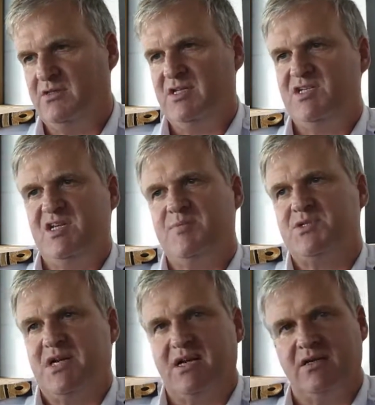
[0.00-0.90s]
These
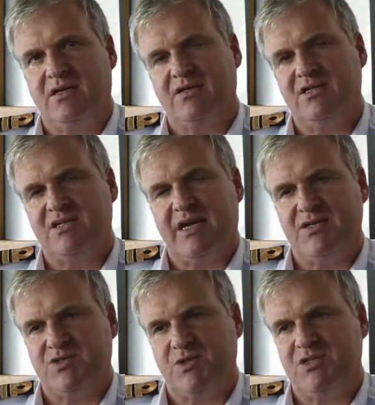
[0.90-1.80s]
ships are
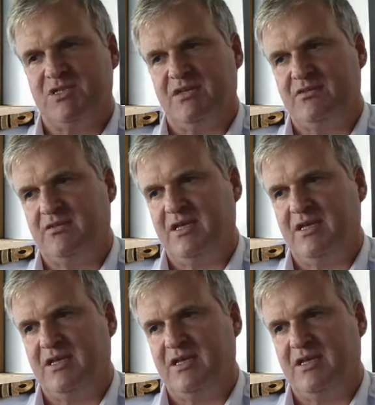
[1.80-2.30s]
designed such that